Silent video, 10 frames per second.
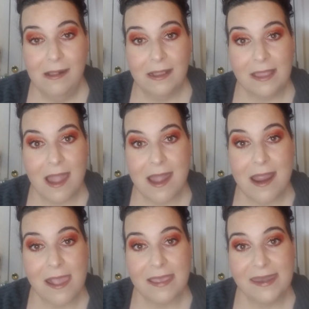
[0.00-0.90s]

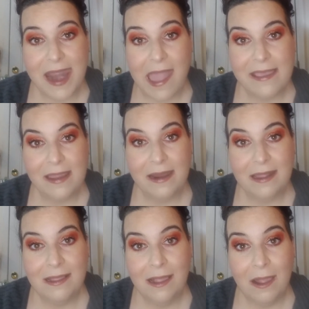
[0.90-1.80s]
Like
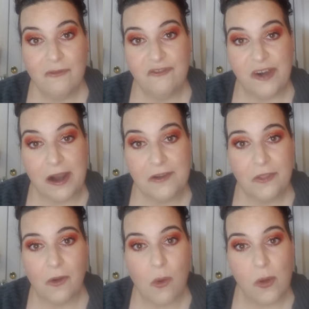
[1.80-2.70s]
taking
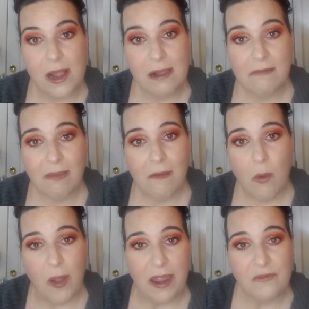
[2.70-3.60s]
farther walks
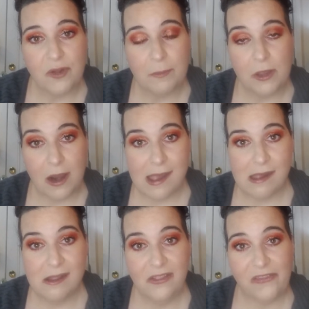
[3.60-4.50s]
away from your
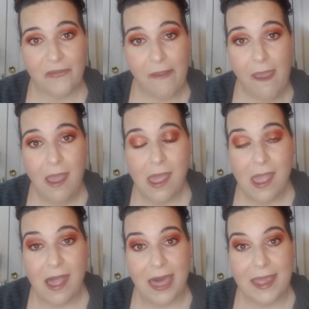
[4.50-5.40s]
house.
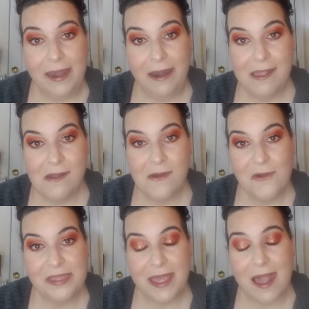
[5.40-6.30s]
I know
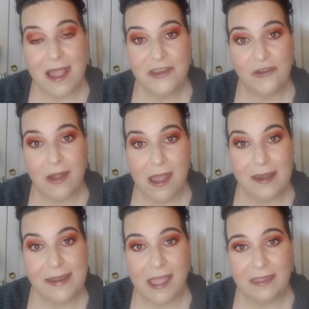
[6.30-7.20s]
that I
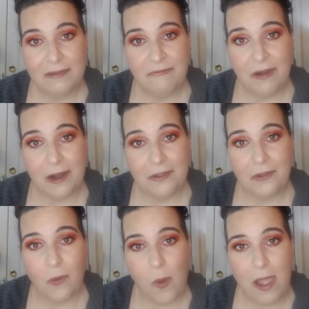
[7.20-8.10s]
tried taking
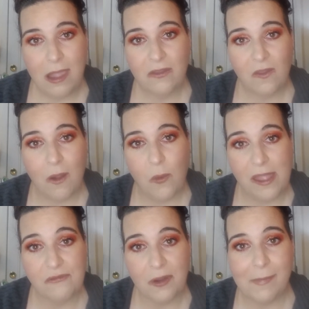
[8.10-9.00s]
farther walks away
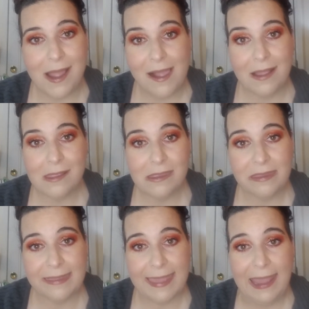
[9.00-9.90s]
from my
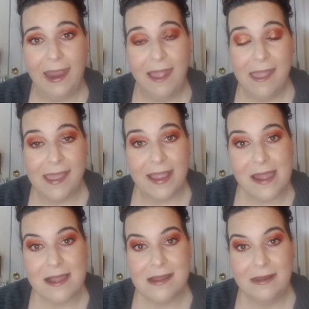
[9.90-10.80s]
house
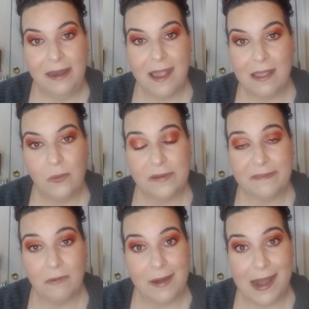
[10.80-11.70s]
and I
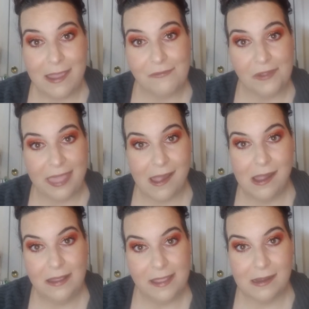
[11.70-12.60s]
wasn't ready for
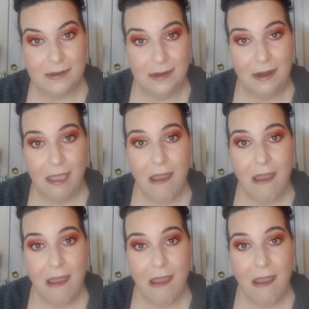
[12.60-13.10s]
that yet.